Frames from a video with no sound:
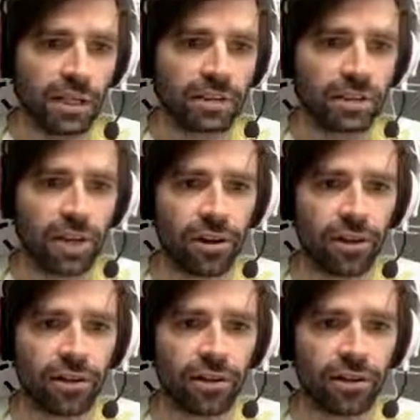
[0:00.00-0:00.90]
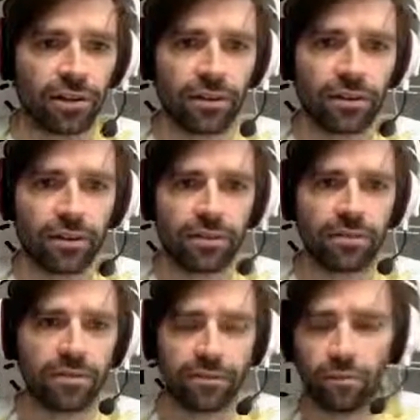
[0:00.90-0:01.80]
So
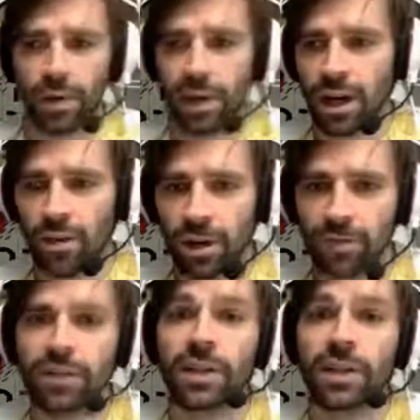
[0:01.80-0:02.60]
when I